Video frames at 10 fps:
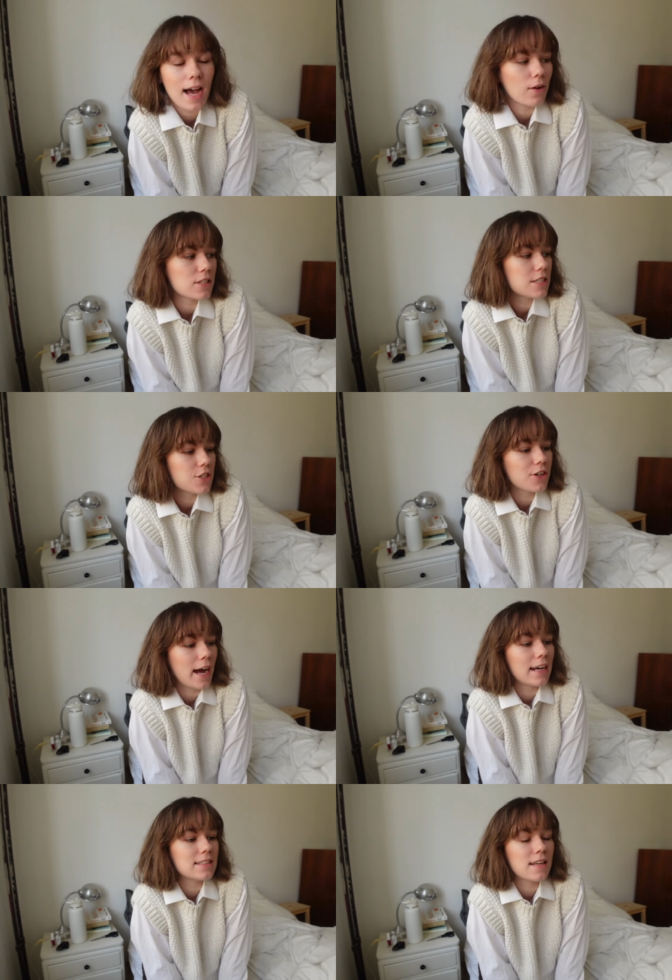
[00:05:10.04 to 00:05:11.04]
I'll see you
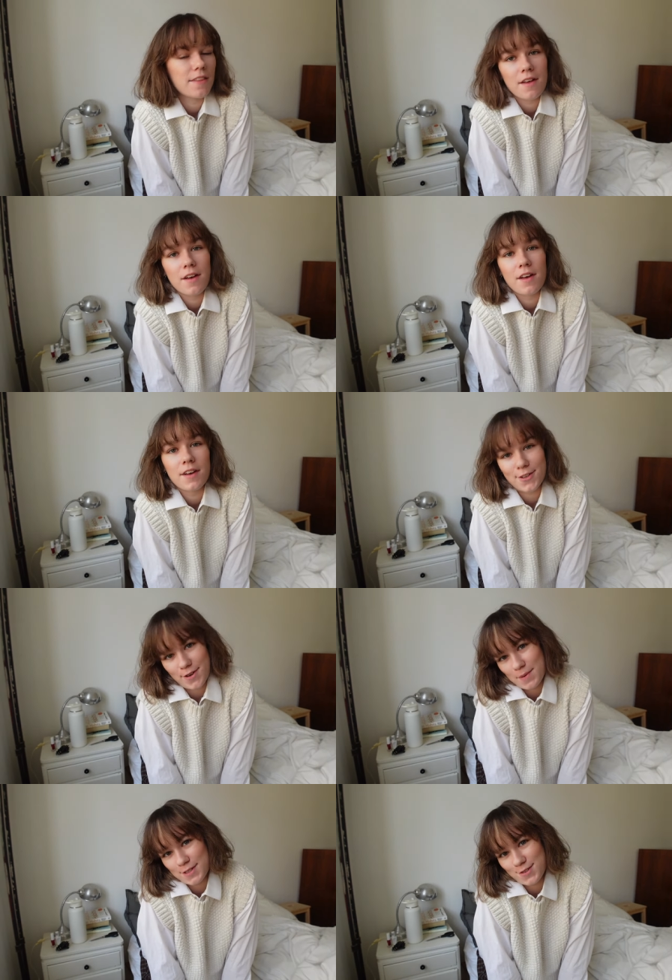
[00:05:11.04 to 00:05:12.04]
guys at the
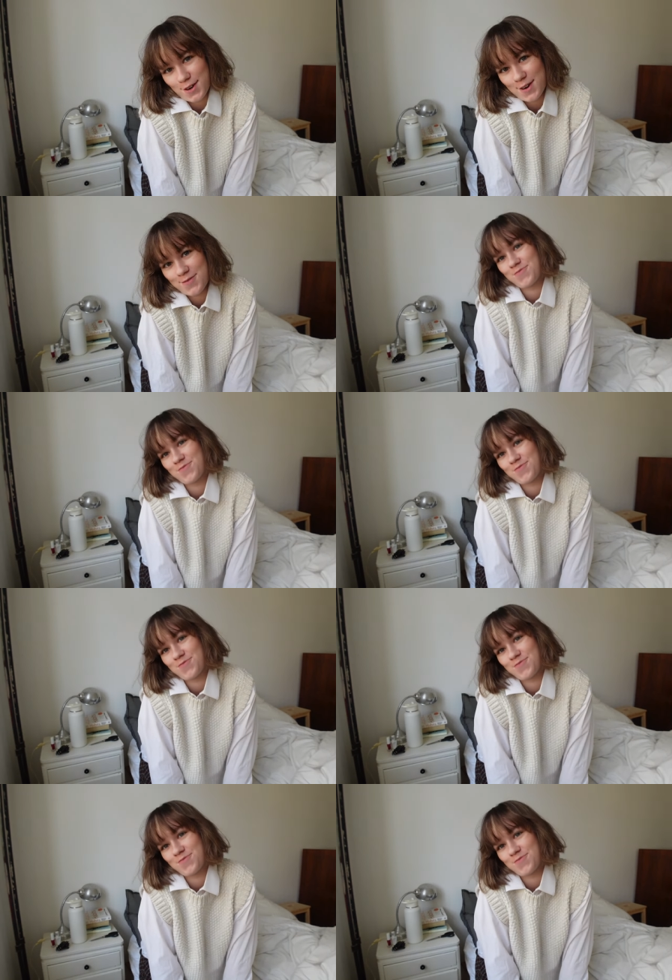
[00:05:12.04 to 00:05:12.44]
ceramic store.